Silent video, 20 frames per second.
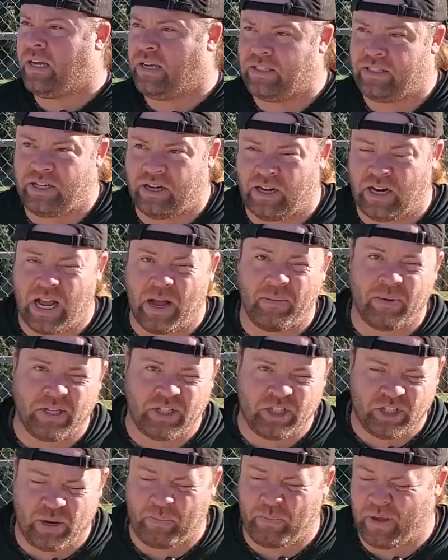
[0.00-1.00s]
considering how
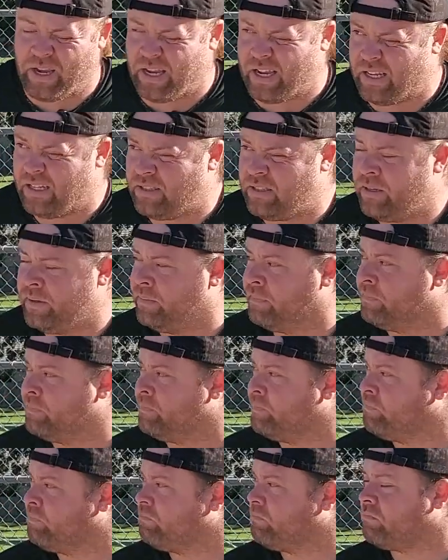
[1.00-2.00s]
much shipping
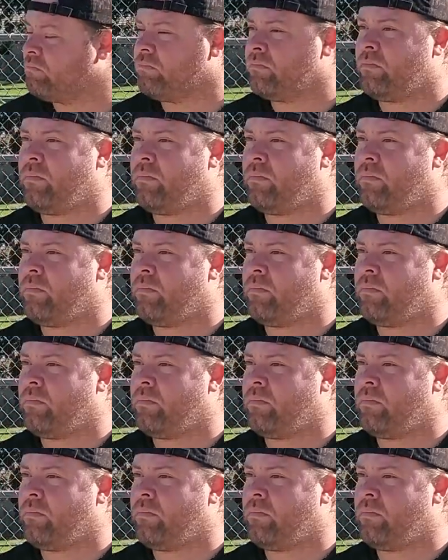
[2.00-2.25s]
is.